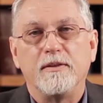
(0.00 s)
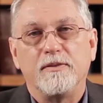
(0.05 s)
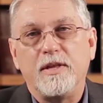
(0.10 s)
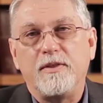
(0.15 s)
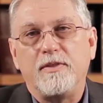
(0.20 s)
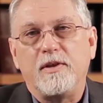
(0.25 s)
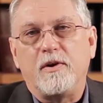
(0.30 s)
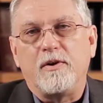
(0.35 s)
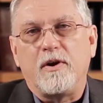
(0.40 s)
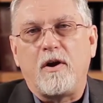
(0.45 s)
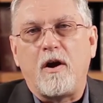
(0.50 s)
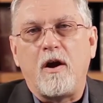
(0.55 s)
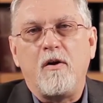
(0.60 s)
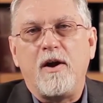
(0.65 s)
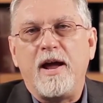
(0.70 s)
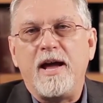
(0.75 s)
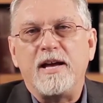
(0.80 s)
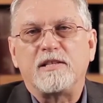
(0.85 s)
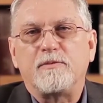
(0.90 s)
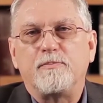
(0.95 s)
Then there
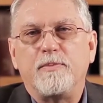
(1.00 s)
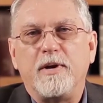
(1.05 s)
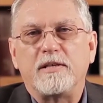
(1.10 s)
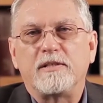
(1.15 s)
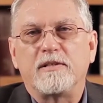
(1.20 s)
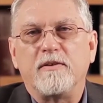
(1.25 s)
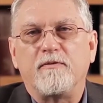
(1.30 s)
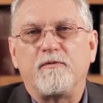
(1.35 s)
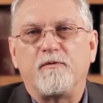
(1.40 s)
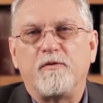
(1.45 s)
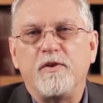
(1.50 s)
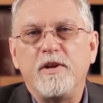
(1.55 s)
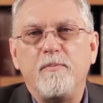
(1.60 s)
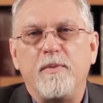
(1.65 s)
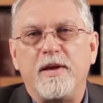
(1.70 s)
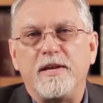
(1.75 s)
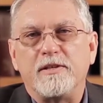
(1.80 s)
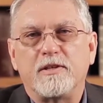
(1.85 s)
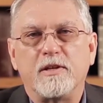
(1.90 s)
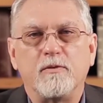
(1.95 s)
are aspects of
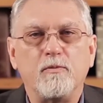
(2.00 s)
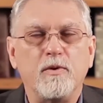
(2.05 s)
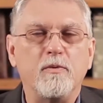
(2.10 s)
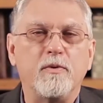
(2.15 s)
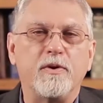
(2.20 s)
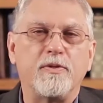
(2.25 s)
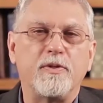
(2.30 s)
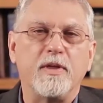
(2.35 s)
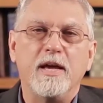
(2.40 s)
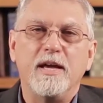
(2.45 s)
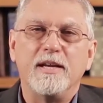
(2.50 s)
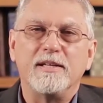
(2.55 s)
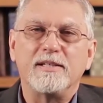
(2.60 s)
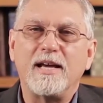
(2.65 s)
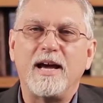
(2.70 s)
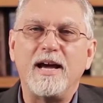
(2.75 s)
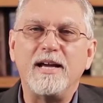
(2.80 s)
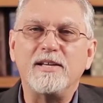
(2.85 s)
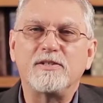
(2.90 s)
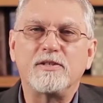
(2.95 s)
Freemasonry with
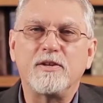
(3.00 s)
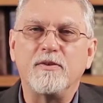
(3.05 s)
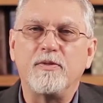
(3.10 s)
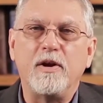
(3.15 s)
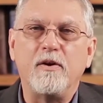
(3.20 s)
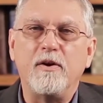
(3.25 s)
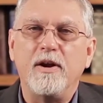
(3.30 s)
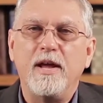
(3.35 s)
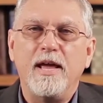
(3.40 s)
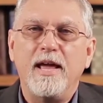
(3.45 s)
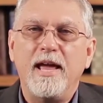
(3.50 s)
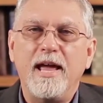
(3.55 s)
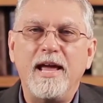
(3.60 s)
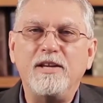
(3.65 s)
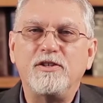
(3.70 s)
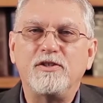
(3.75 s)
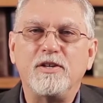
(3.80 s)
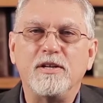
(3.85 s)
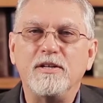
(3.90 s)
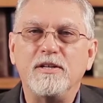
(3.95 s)
ties to their
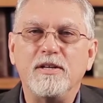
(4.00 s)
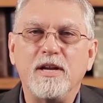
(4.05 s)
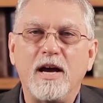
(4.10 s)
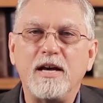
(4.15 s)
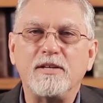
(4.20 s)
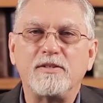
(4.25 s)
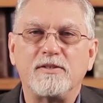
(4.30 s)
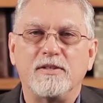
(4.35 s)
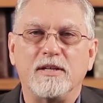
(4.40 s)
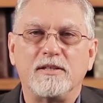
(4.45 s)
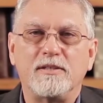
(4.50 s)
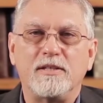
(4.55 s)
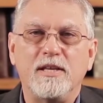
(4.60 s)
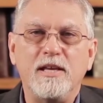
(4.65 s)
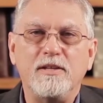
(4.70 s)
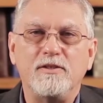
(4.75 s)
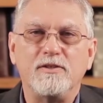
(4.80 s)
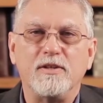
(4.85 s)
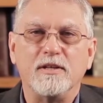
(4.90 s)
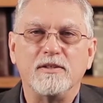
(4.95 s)
ancient Gnostic
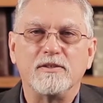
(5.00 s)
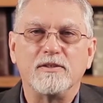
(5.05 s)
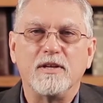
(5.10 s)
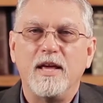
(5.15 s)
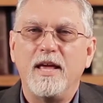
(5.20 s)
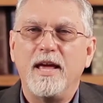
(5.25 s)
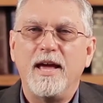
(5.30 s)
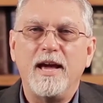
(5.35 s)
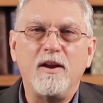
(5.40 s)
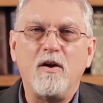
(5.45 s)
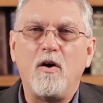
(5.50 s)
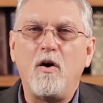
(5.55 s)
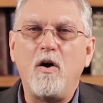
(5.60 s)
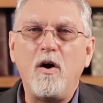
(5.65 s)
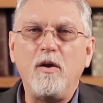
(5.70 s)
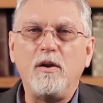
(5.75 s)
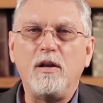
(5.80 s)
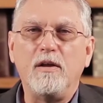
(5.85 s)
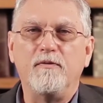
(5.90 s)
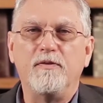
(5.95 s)
teachings. And
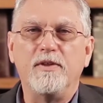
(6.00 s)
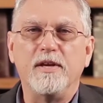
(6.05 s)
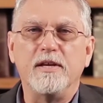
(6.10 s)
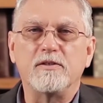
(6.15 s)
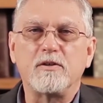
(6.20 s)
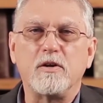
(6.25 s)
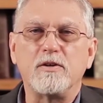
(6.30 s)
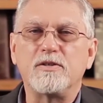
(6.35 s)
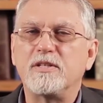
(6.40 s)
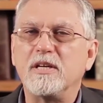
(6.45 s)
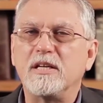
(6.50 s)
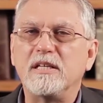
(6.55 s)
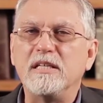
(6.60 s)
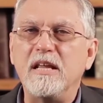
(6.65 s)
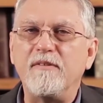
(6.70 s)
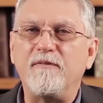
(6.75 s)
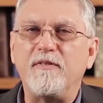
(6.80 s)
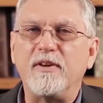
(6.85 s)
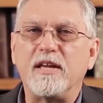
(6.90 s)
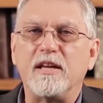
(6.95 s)
all of these are
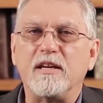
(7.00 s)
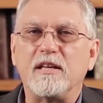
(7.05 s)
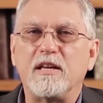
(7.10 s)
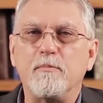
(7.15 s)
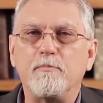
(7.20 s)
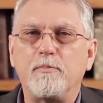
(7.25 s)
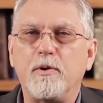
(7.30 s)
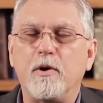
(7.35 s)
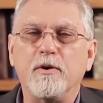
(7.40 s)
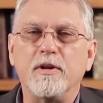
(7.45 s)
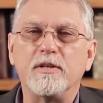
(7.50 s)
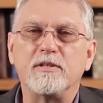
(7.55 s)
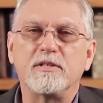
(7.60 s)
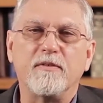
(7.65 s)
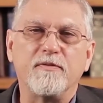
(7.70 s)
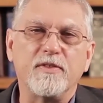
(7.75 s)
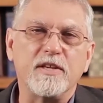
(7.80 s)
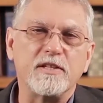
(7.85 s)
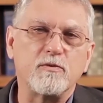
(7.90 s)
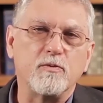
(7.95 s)
significant
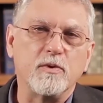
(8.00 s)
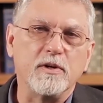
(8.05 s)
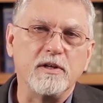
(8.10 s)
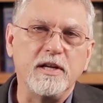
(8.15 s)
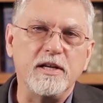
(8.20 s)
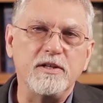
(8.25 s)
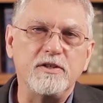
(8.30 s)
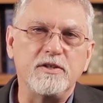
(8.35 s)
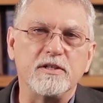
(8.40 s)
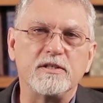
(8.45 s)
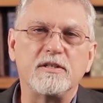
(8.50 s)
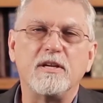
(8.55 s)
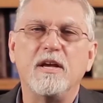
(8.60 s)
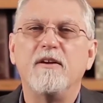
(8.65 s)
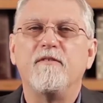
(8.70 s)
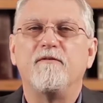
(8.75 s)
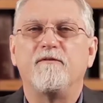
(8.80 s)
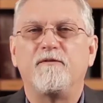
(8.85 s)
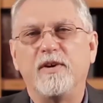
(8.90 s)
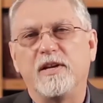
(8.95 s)
components of this religious
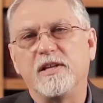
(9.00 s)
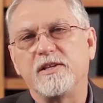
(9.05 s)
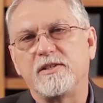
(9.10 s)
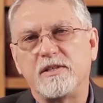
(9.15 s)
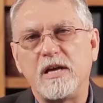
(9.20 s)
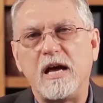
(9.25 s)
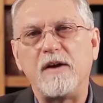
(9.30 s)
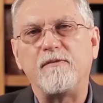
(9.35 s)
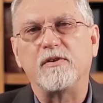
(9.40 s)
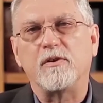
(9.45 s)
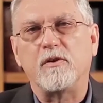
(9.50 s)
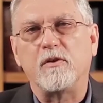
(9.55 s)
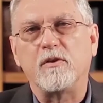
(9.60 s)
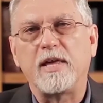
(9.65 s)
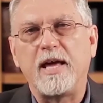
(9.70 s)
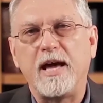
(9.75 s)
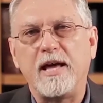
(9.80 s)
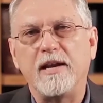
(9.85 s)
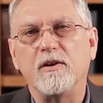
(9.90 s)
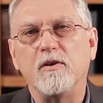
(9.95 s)
philosophical
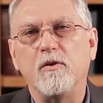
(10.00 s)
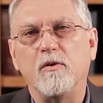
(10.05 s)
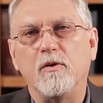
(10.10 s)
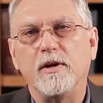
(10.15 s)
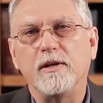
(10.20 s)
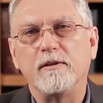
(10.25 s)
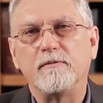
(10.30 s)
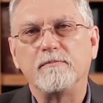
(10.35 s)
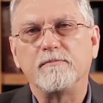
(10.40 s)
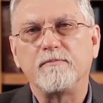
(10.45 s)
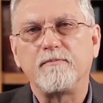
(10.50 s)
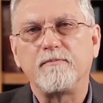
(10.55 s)
category.